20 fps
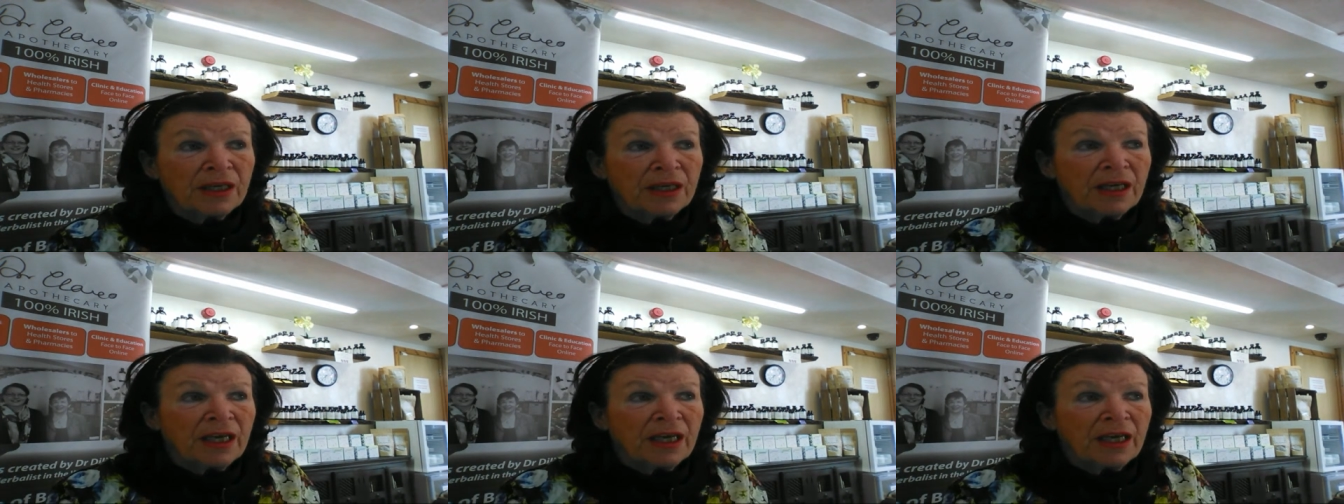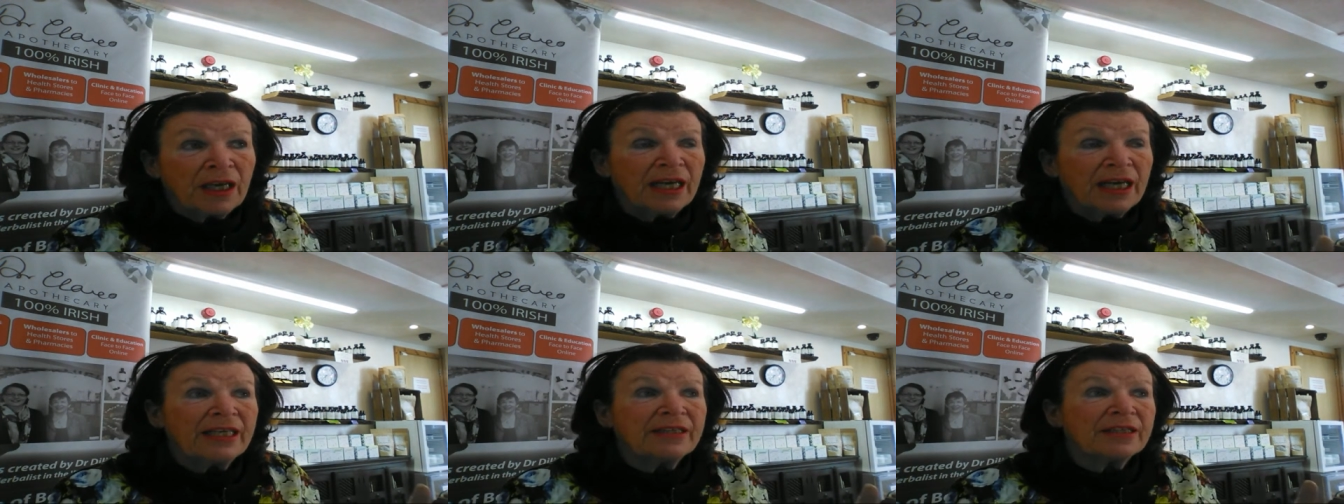
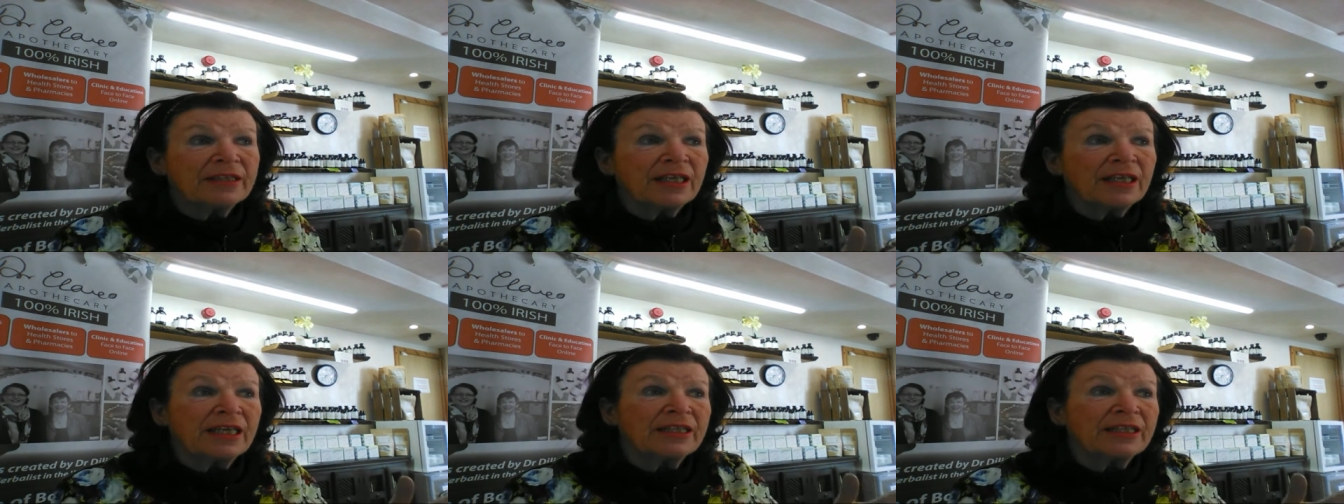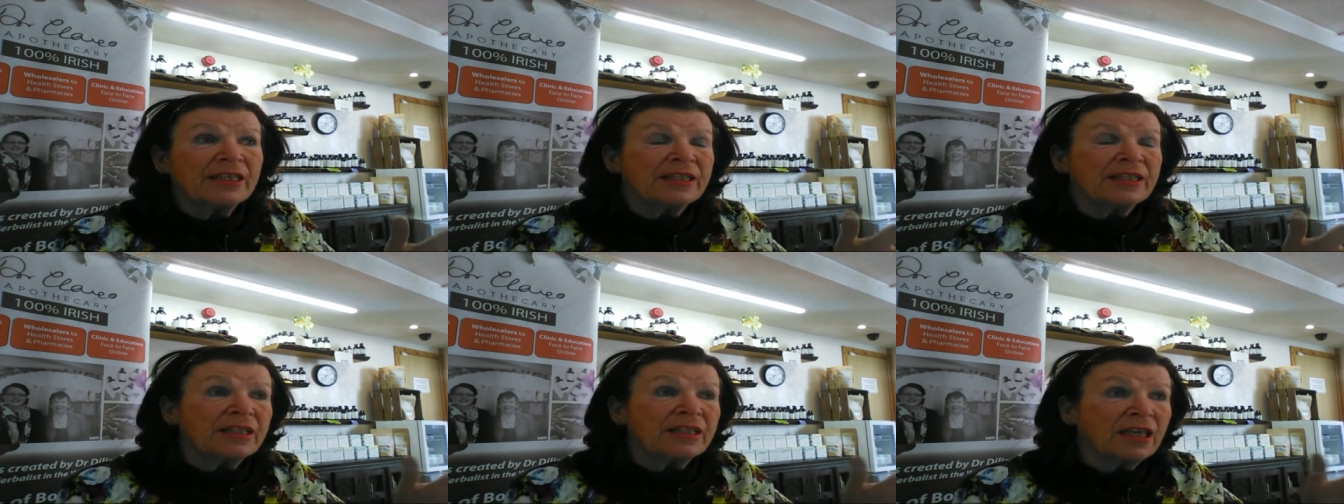is is
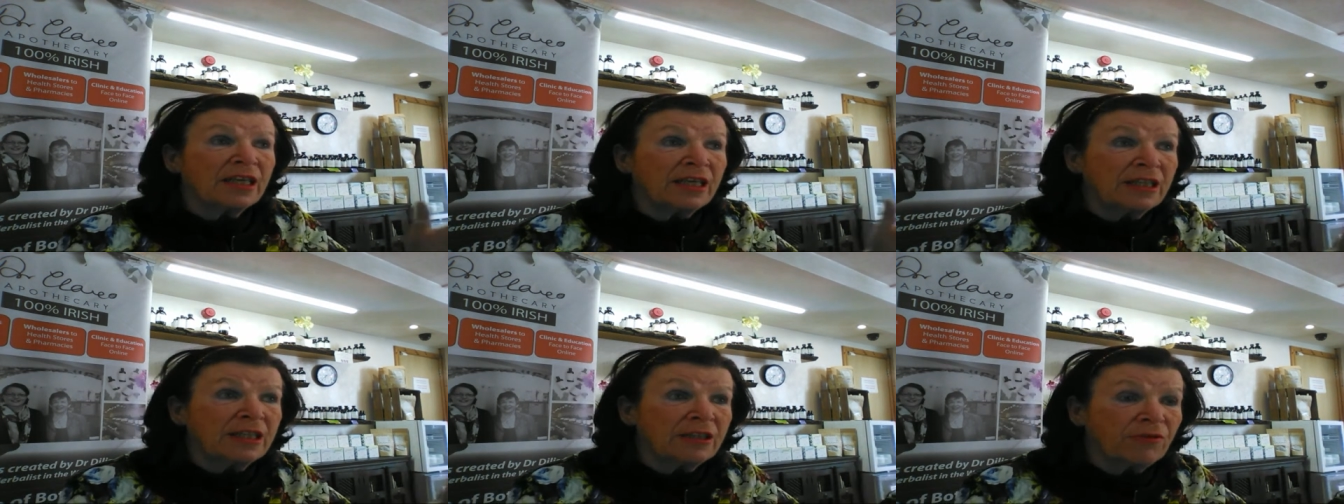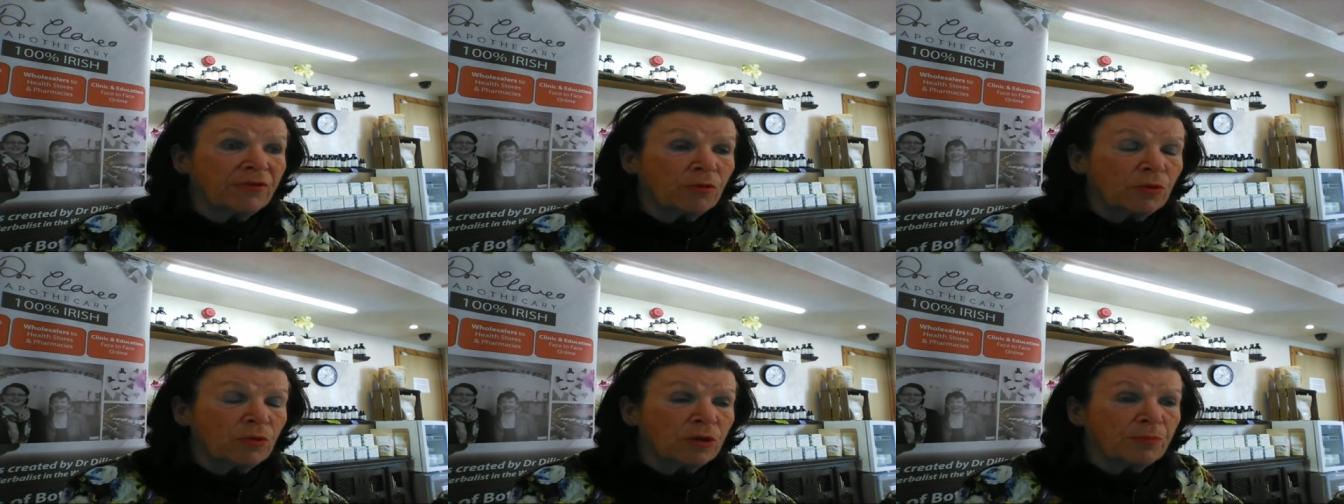designed for one
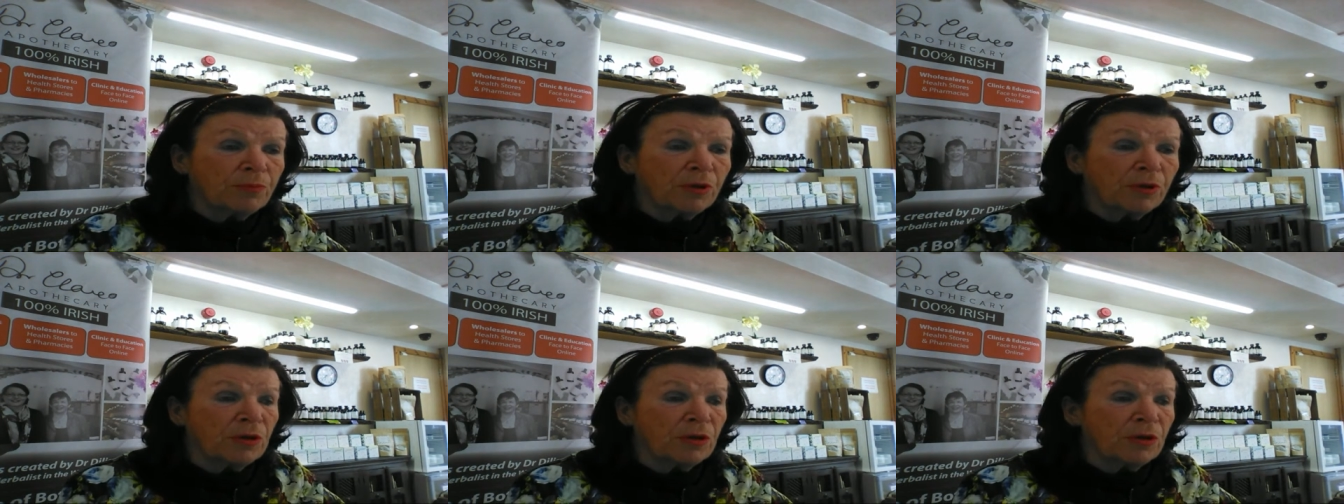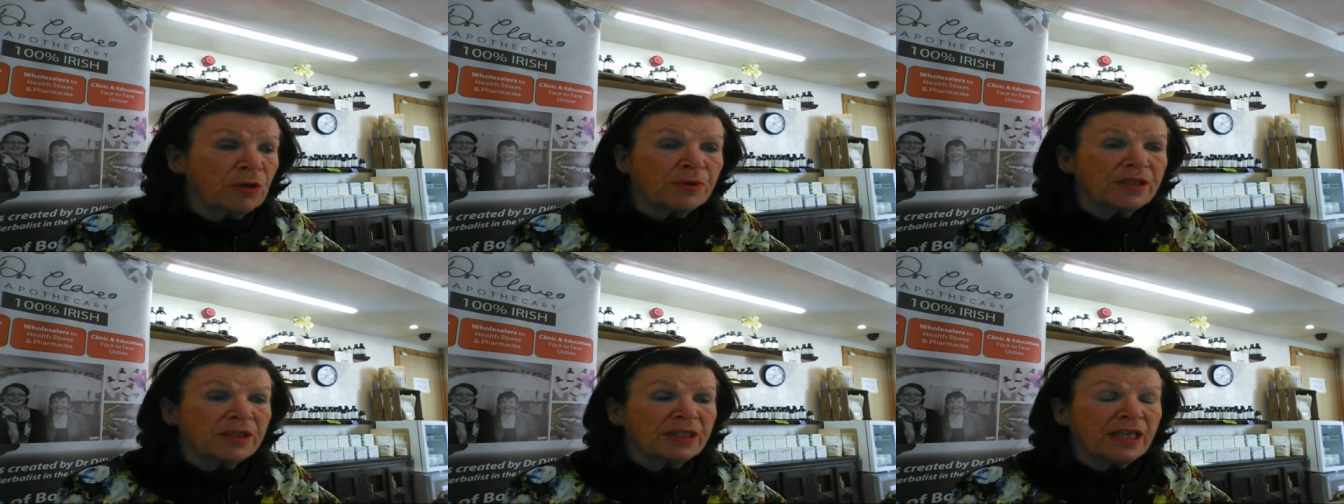
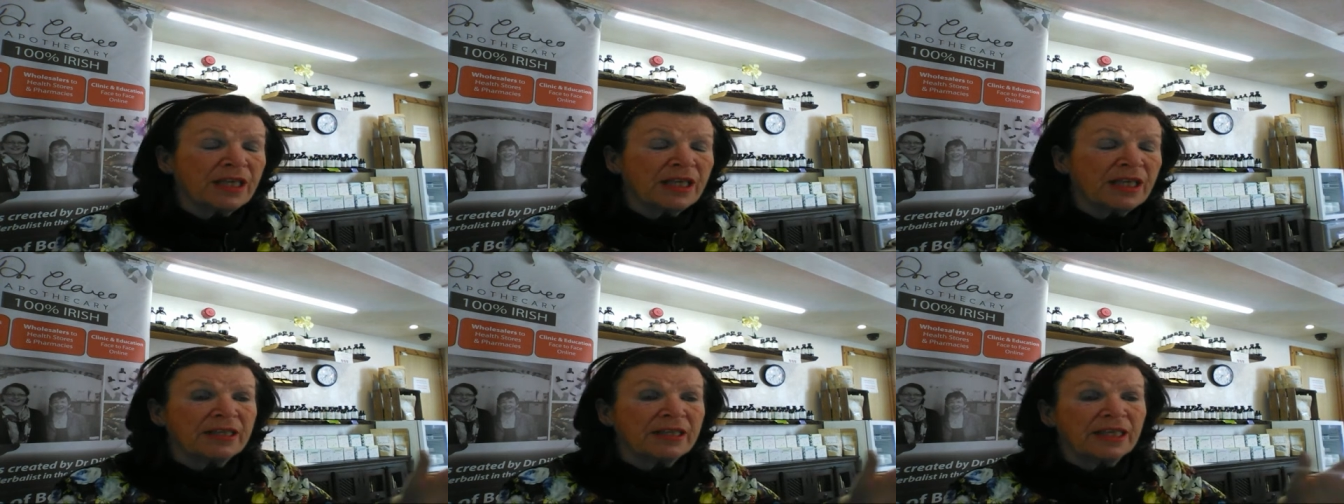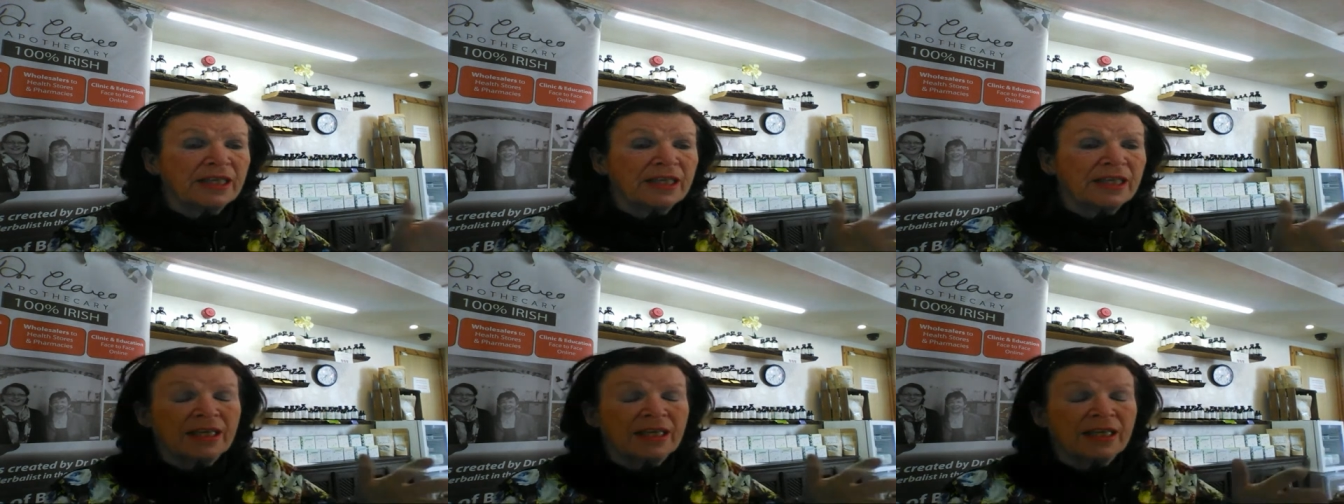purpose and it's
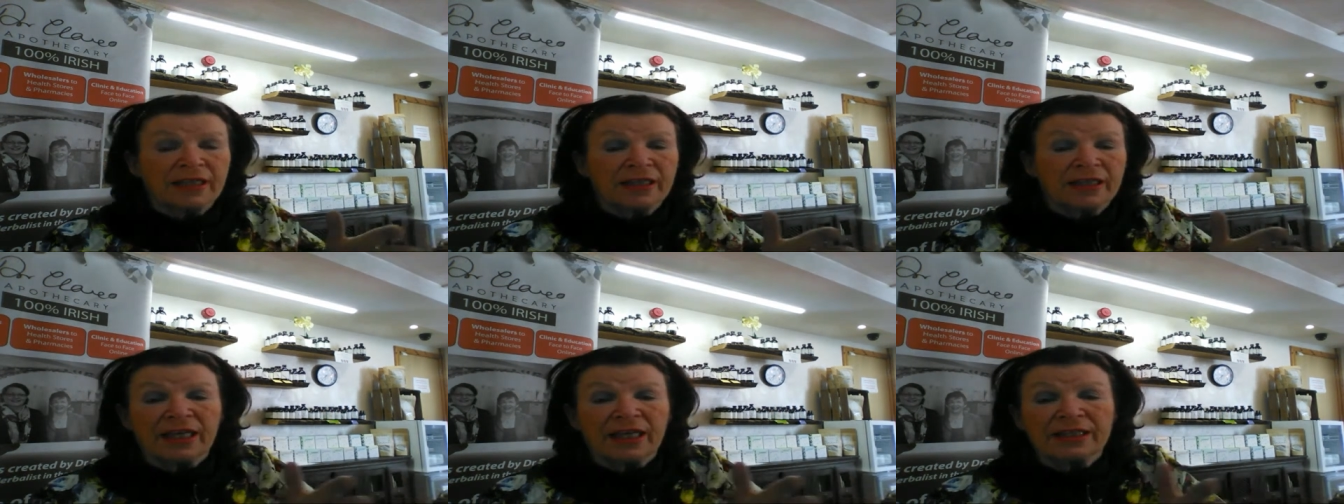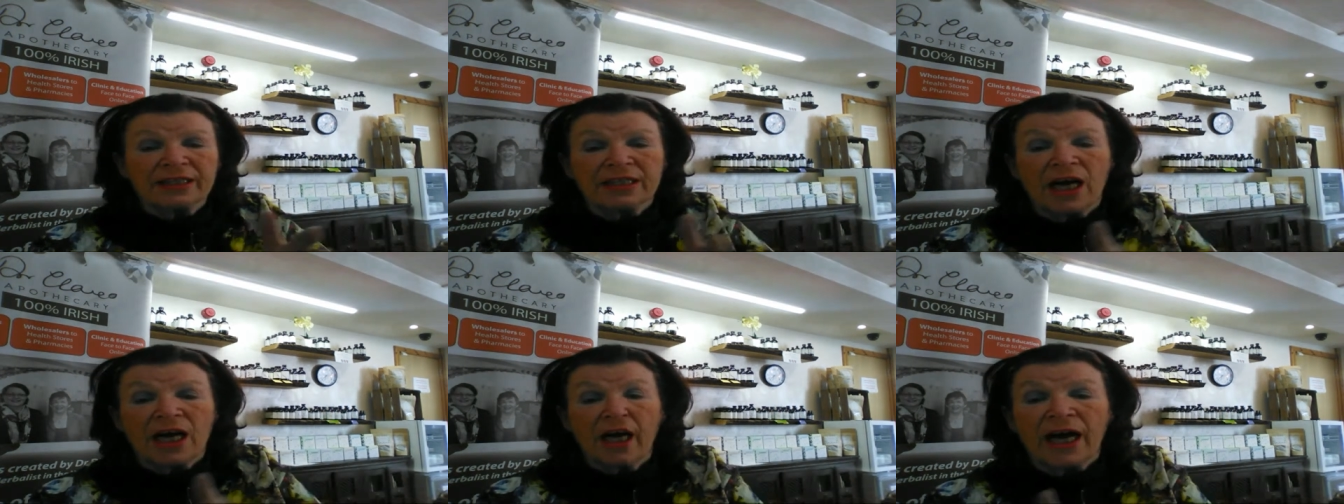like it gets
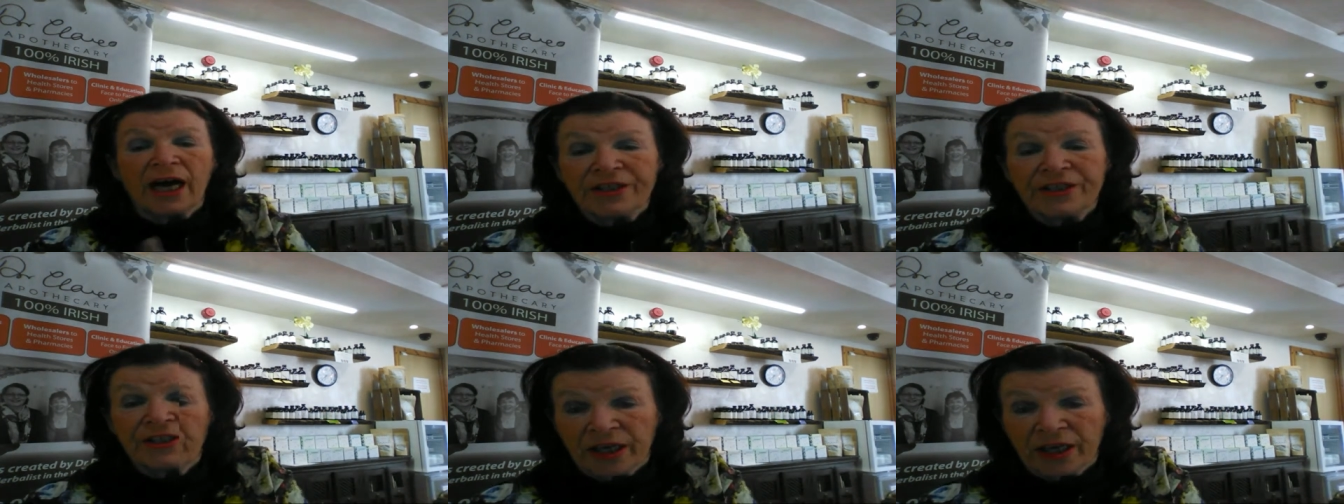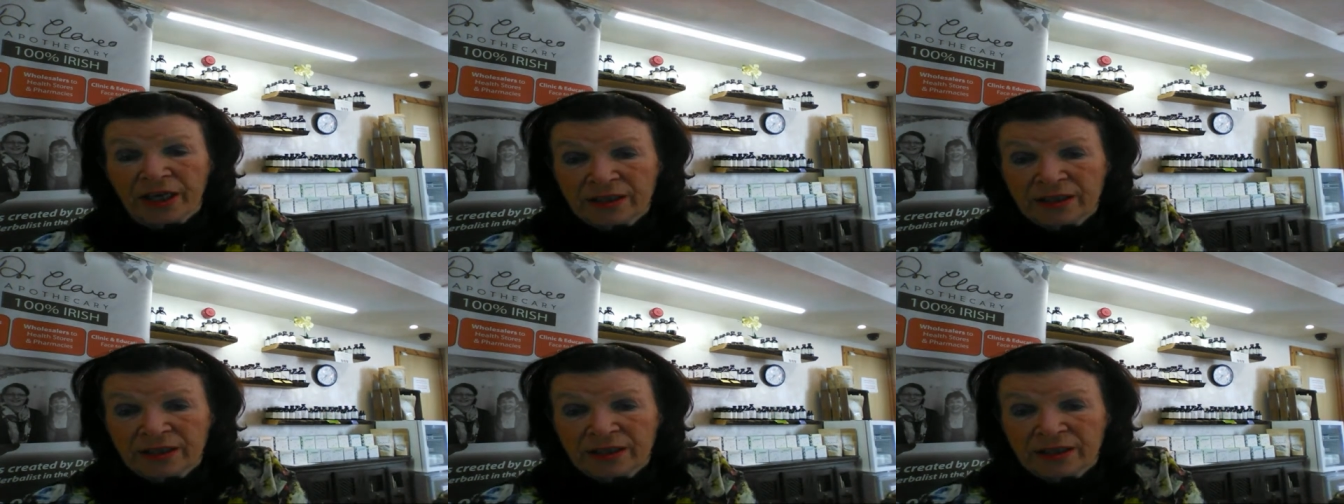hijacked